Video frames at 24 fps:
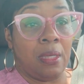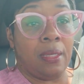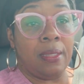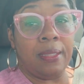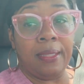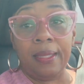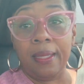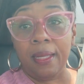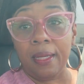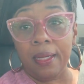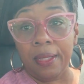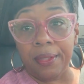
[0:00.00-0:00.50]

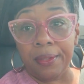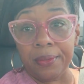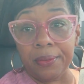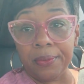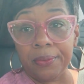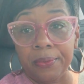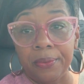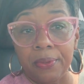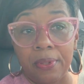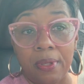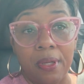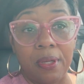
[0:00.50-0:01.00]

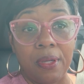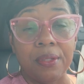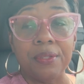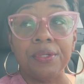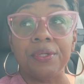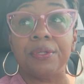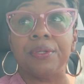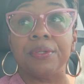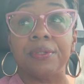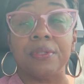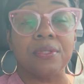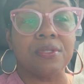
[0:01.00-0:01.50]
Anywho,
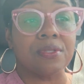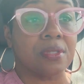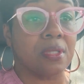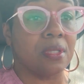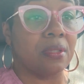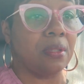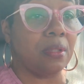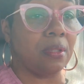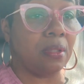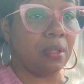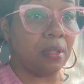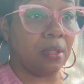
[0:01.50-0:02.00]
your girl's
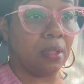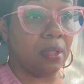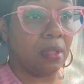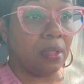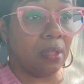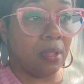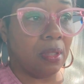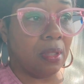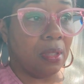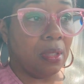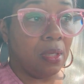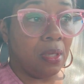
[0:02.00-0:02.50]
gonna
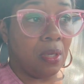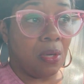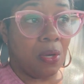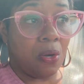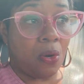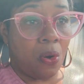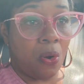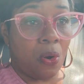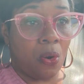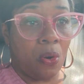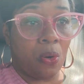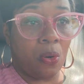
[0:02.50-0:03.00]

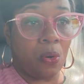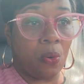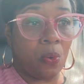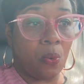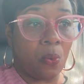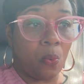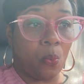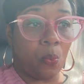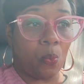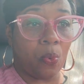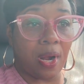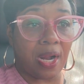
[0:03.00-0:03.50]

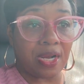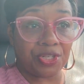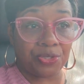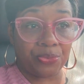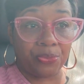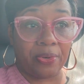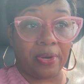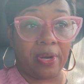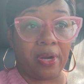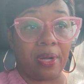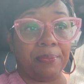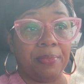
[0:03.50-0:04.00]
watch
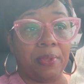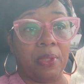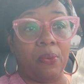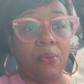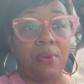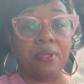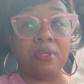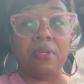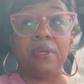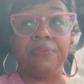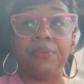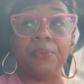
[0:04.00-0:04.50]
where I'm
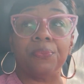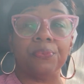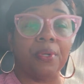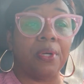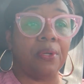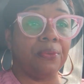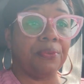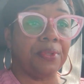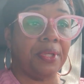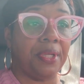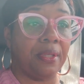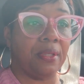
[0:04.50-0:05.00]
going on the
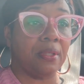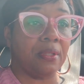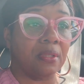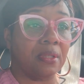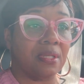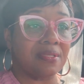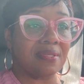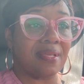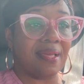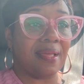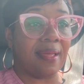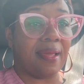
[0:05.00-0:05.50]
road here
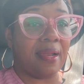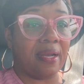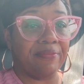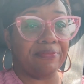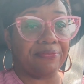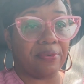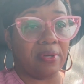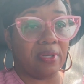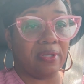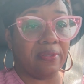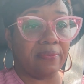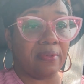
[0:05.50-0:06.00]
because I got in
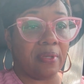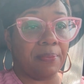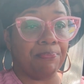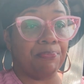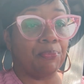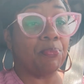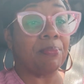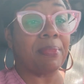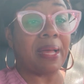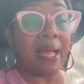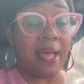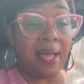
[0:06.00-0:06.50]
front
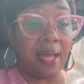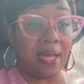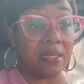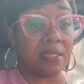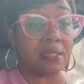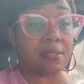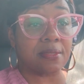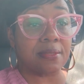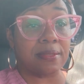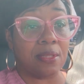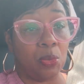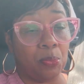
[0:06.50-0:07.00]
of, behind
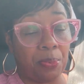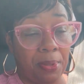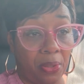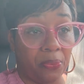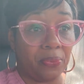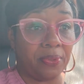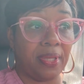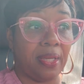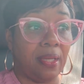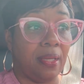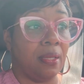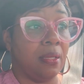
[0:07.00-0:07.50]
a slow
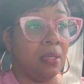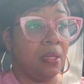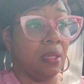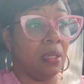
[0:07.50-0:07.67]
pokey.